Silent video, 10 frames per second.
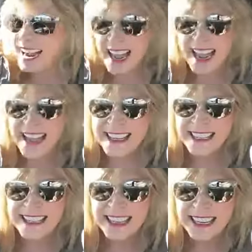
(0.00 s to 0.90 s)
And
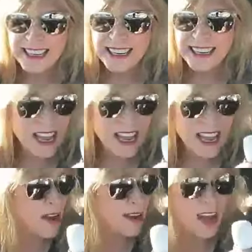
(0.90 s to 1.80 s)
I
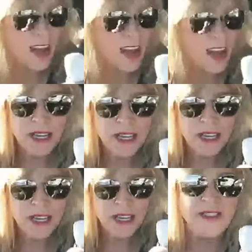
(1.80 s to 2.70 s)
want to help
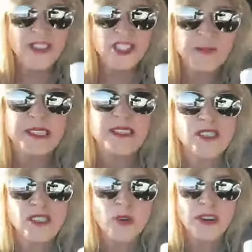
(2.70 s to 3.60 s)
the average
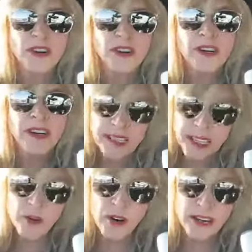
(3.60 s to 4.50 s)
business owner
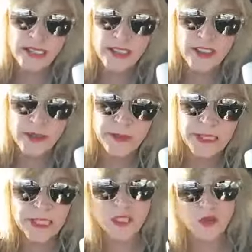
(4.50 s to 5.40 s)
get more eyes on their
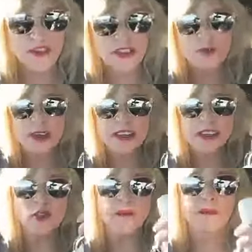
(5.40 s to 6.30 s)
business. Whether you want to
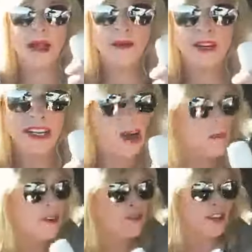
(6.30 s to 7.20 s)
do a buy one, get
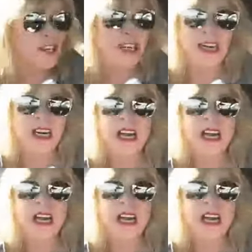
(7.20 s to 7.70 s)
one free,